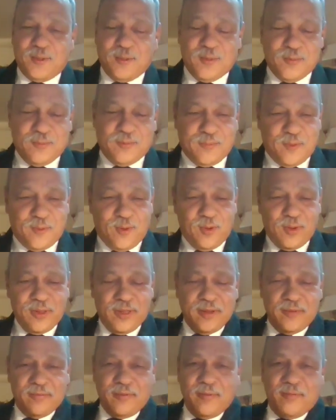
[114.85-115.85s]
So
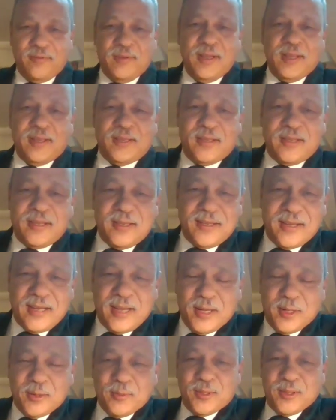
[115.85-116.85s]
on their 50th
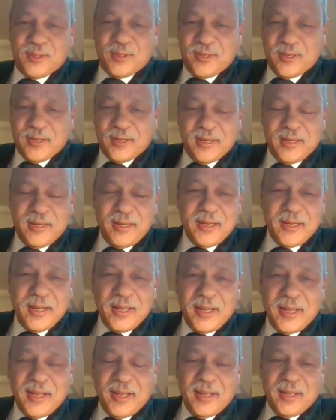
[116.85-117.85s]
anniversary,
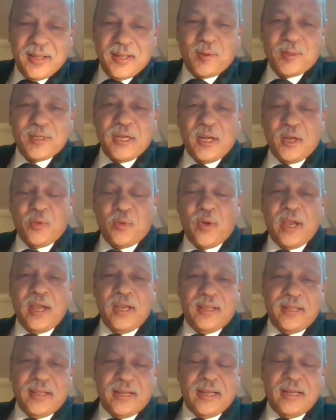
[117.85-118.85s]
there was an
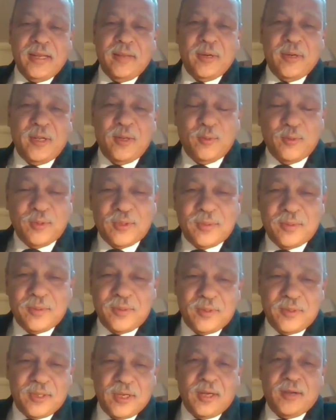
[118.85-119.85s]
invite that anybody who's
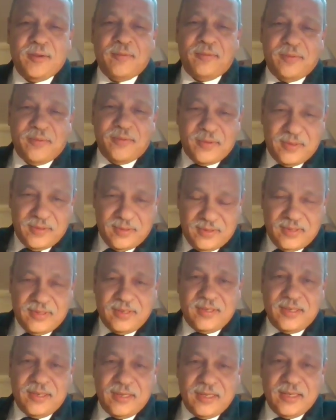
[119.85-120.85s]
served
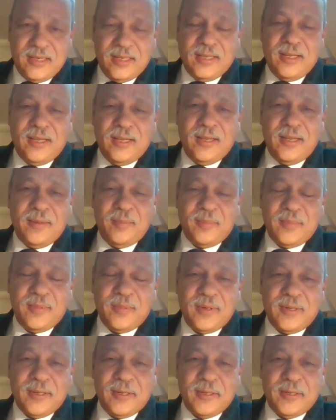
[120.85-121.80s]
in the